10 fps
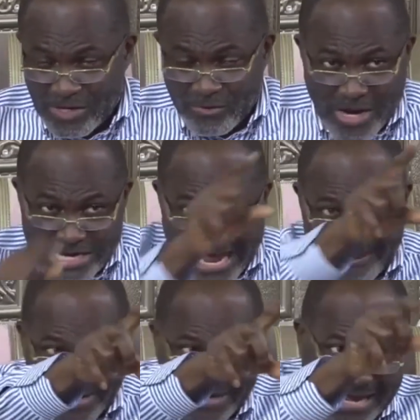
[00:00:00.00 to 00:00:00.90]
Why
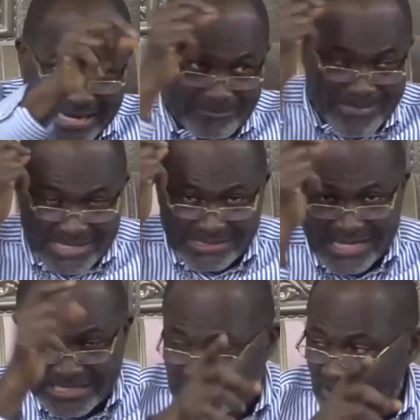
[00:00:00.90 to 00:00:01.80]
American
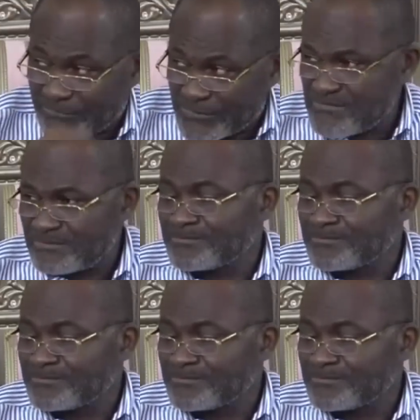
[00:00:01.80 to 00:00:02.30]
mindset in a free.